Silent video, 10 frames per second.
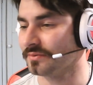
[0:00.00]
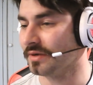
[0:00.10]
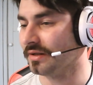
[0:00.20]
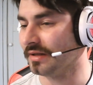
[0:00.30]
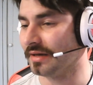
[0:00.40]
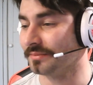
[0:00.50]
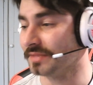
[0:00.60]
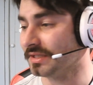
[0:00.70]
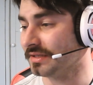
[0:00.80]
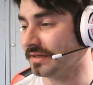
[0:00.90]
Well, I'm
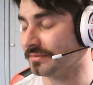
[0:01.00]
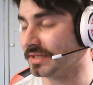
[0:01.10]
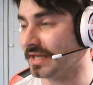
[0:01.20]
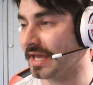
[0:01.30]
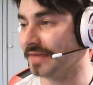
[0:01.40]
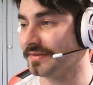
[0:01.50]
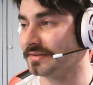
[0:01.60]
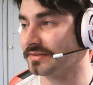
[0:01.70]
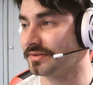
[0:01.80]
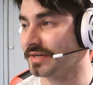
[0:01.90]
gonna end
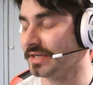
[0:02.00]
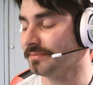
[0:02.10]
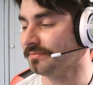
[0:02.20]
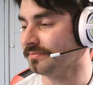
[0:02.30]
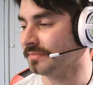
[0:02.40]
this stream.